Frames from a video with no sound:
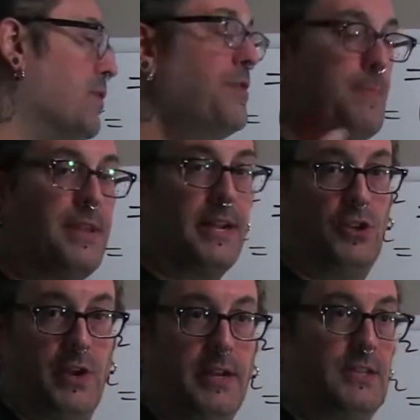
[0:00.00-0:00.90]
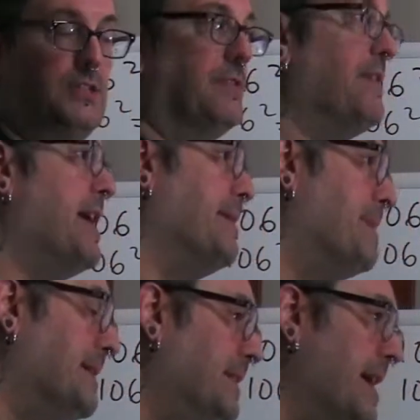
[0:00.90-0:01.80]
arithmetic tricks, dividing
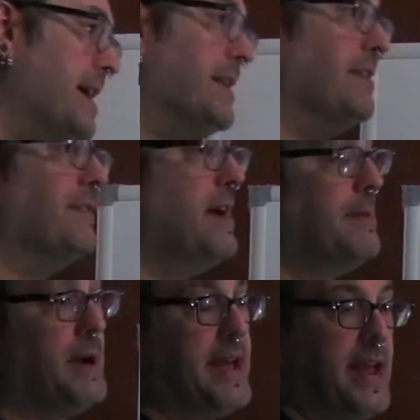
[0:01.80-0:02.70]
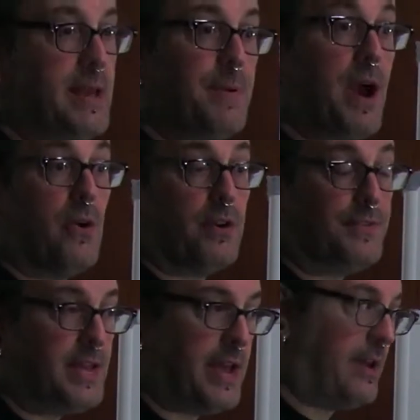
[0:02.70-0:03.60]
by 10, dividing by any power of
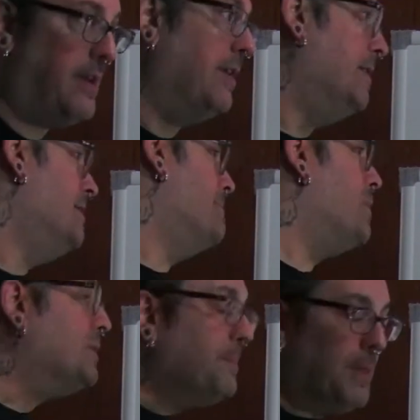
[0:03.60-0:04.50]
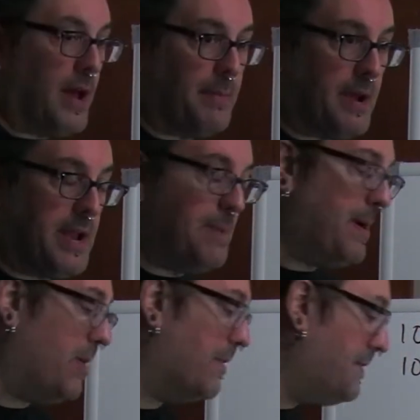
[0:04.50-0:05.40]
10, multiplying by any
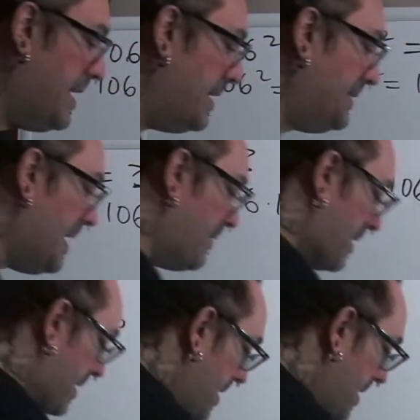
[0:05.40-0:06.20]
power of 10, etc.